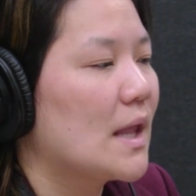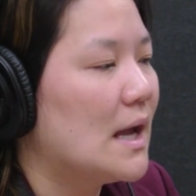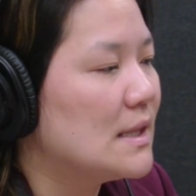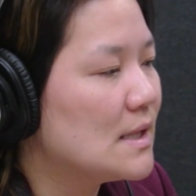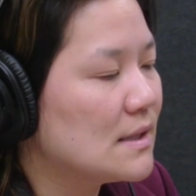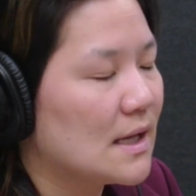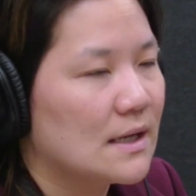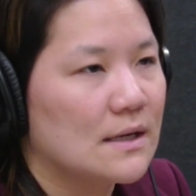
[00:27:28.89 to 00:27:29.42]
And
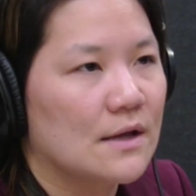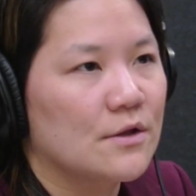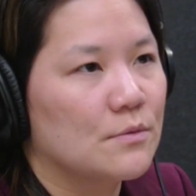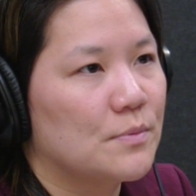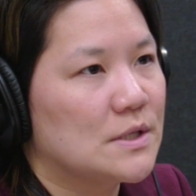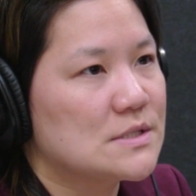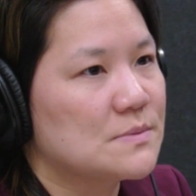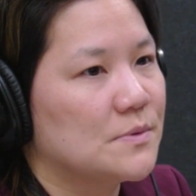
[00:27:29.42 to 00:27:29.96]
then they had other
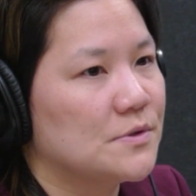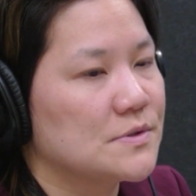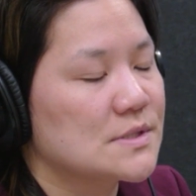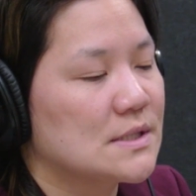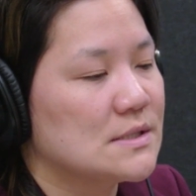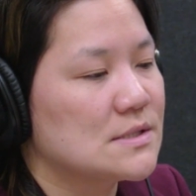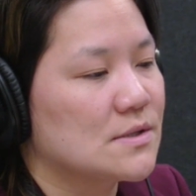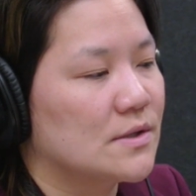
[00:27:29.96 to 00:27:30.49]
principles
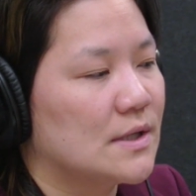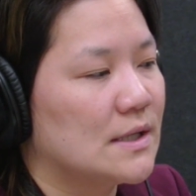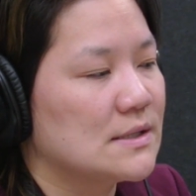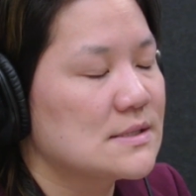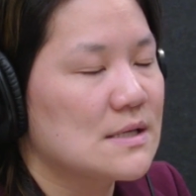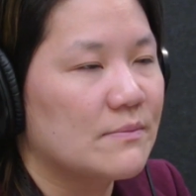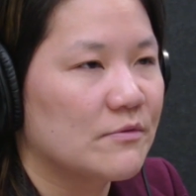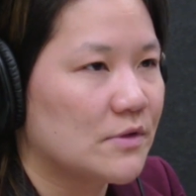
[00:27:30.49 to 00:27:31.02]
concerning
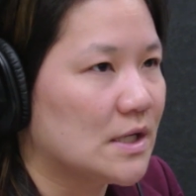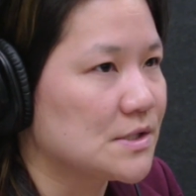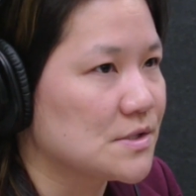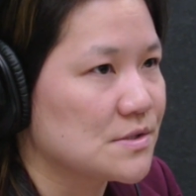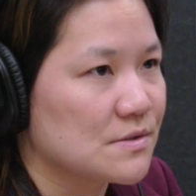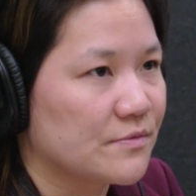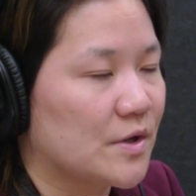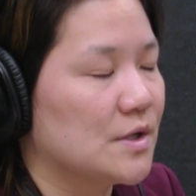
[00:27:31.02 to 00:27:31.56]
some of the
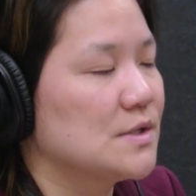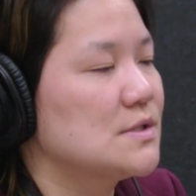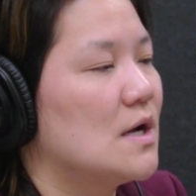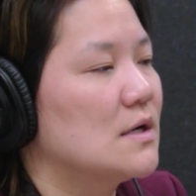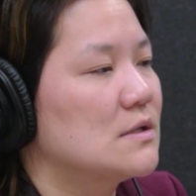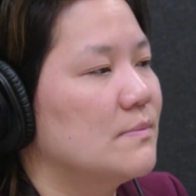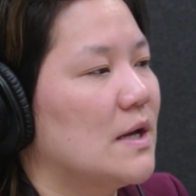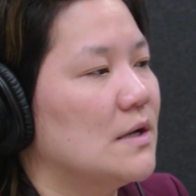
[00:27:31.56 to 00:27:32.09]
issues we've already
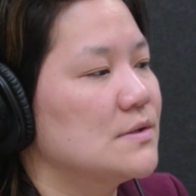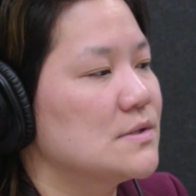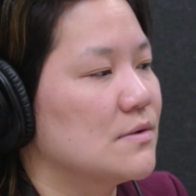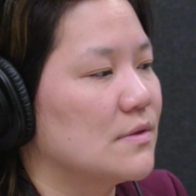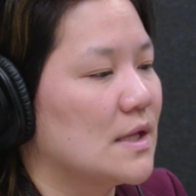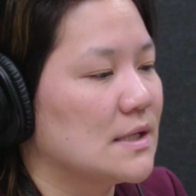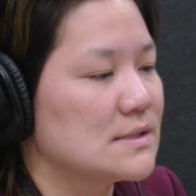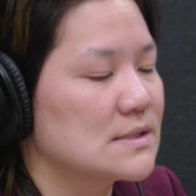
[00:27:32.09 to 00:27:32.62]
talked about. So
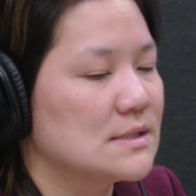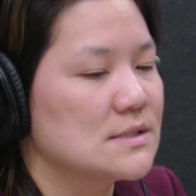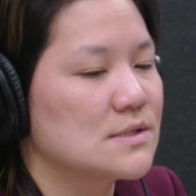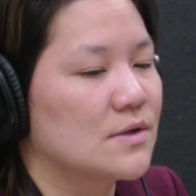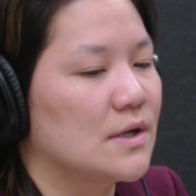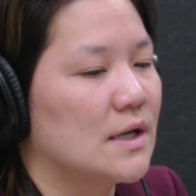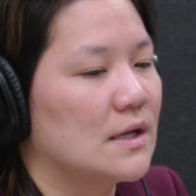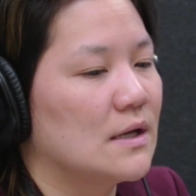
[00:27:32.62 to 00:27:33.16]
things
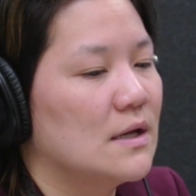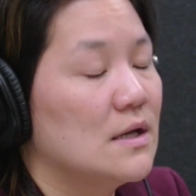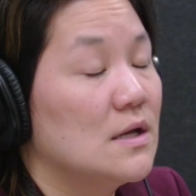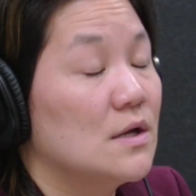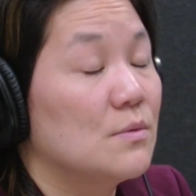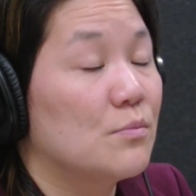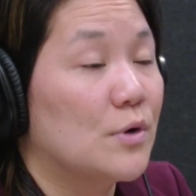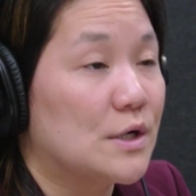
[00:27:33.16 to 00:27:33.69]
concerning
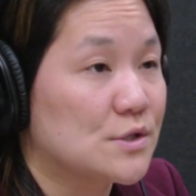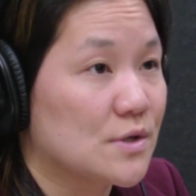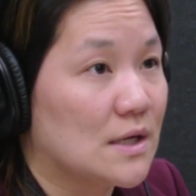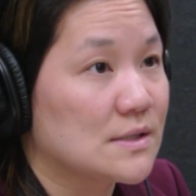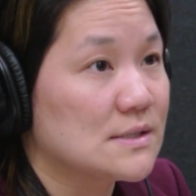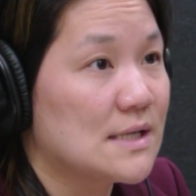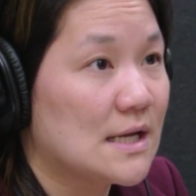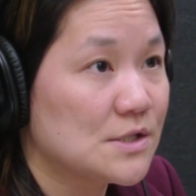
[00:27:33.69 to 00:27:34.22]
pretrial
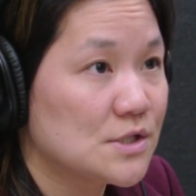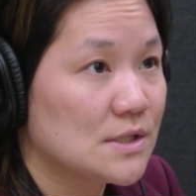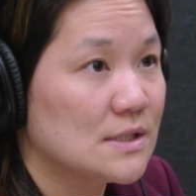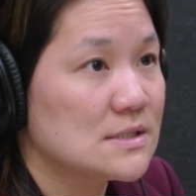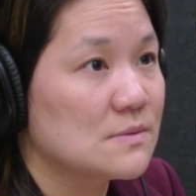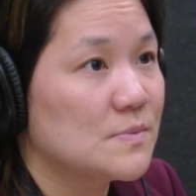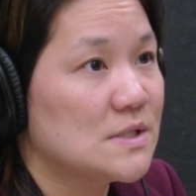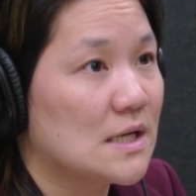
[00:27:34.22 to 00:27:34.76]
detention
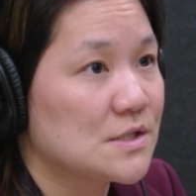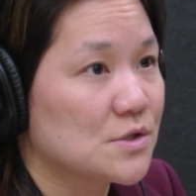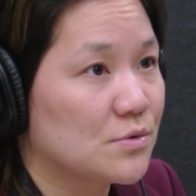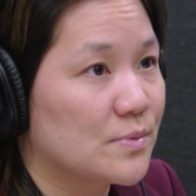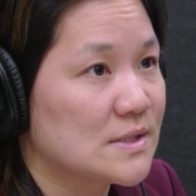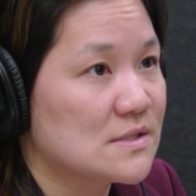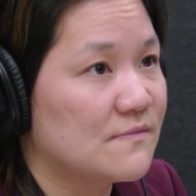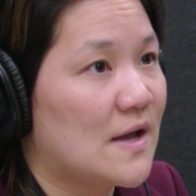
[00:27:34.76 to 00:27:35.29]
as a potential
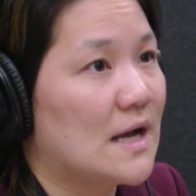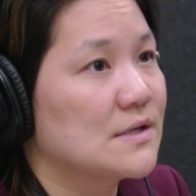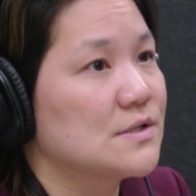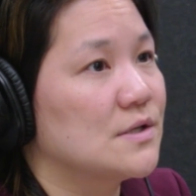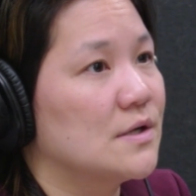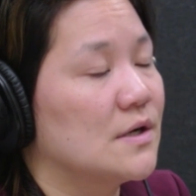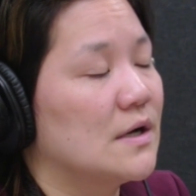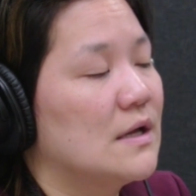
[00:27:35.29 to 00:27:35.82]
risk
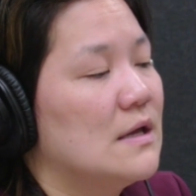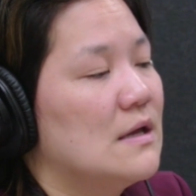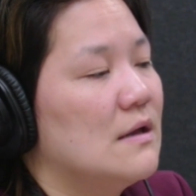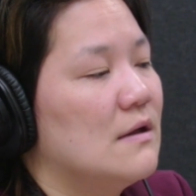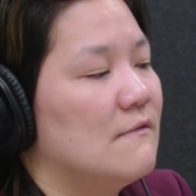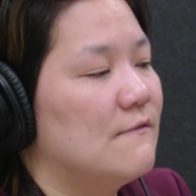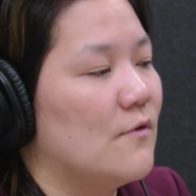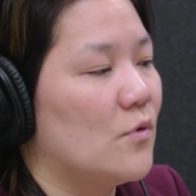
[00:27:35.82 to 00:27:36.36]
factor
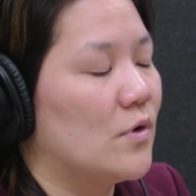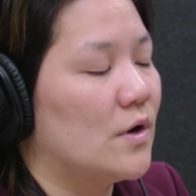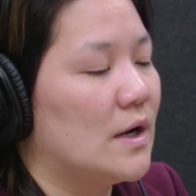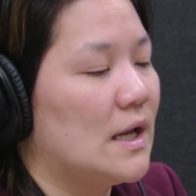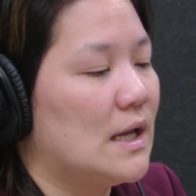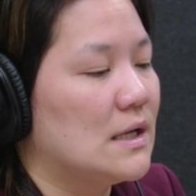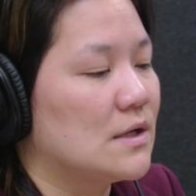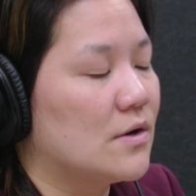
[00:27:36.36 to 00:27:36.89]
for
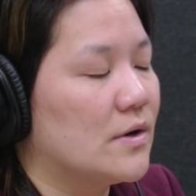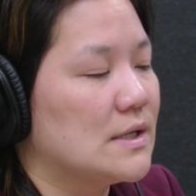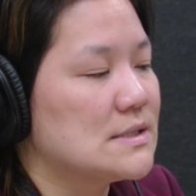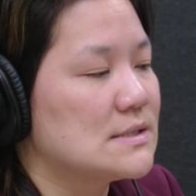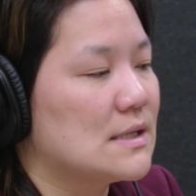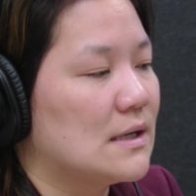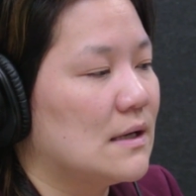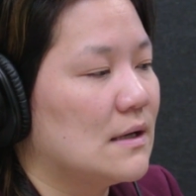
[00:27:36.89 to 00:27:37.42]

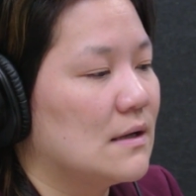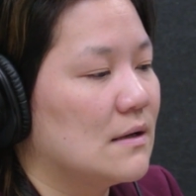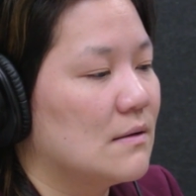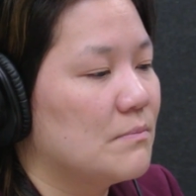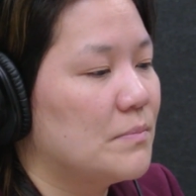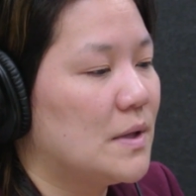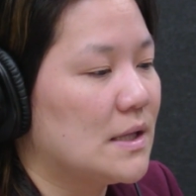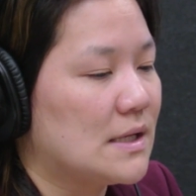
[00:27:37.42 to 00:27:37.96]
increasing
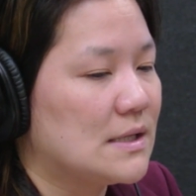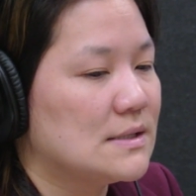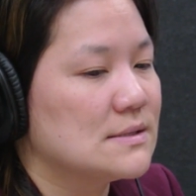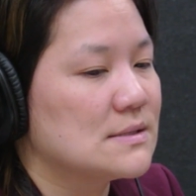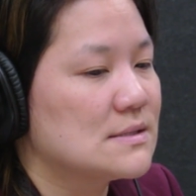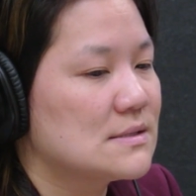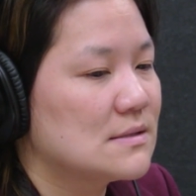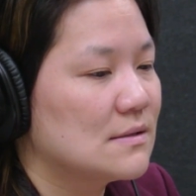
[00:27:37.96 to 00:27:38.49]

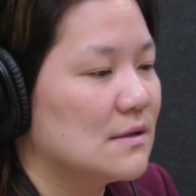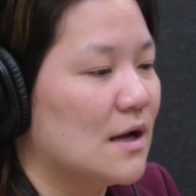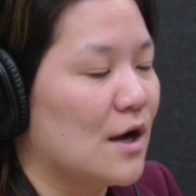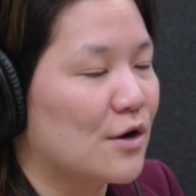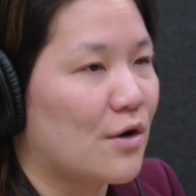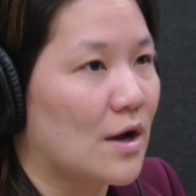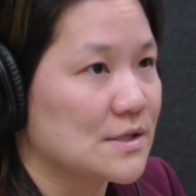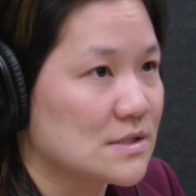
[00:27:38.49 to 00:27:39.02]
pleas
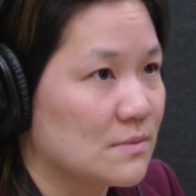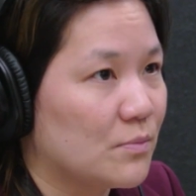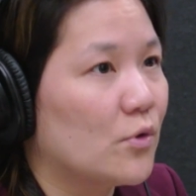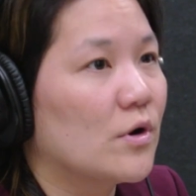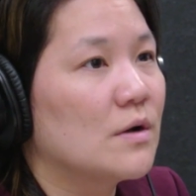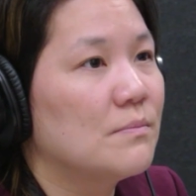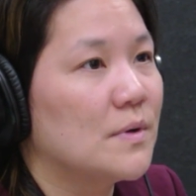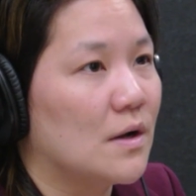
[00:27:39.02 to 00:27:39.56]
across the
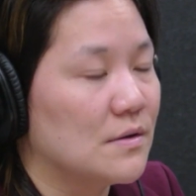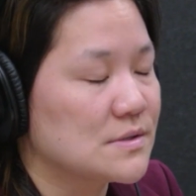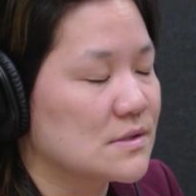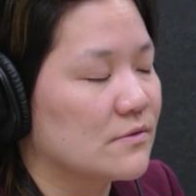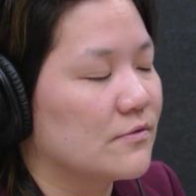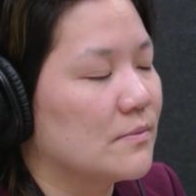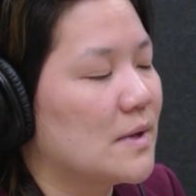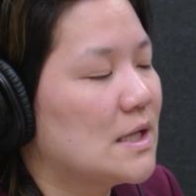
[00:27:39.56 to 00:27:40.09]
board, but
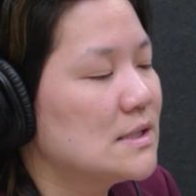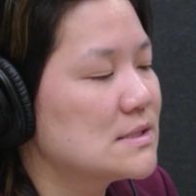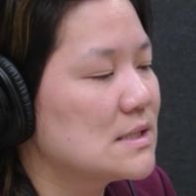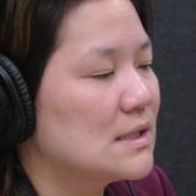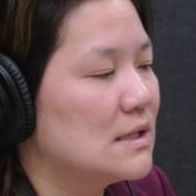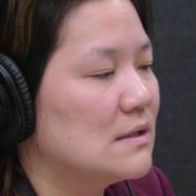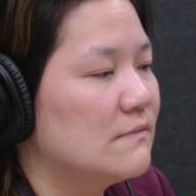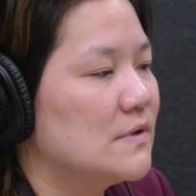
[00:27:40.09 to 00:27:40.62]
also from
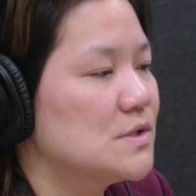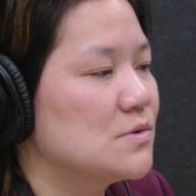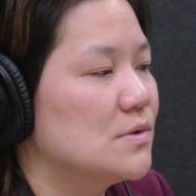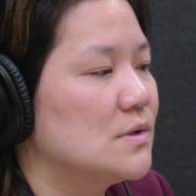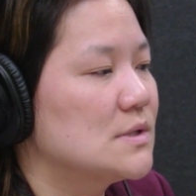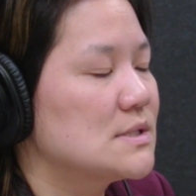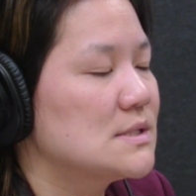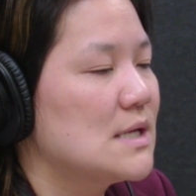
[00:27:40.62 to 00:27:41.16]
innocent
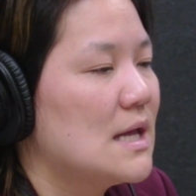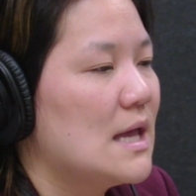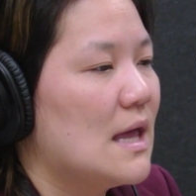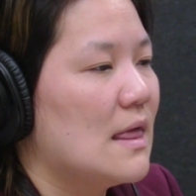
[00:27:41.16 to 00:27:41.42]
individuals.